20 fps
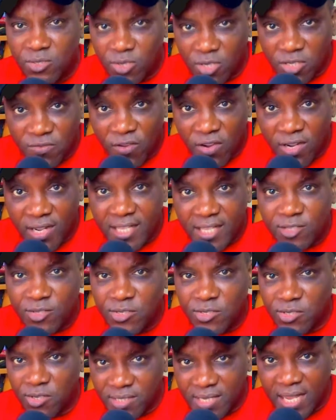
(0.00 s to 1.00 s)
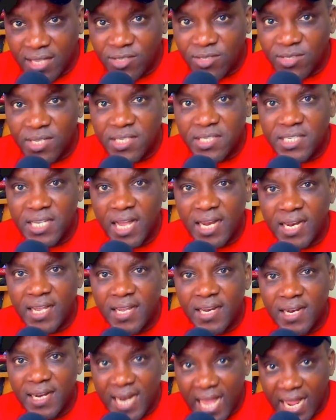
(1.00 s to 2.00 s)
Don't forget to subscribe to this
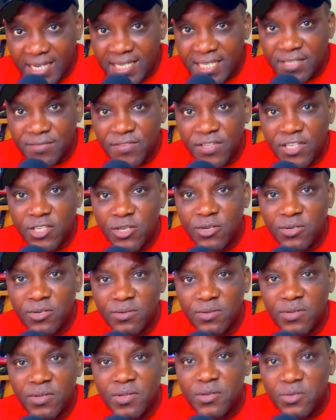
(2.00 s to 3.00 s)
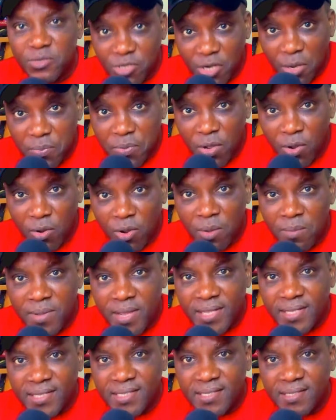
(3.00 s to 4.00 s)
channel, like this video, drop your
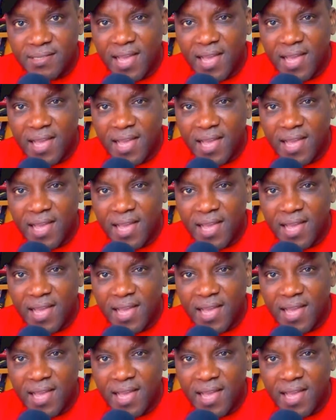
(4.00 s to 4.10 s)
comment.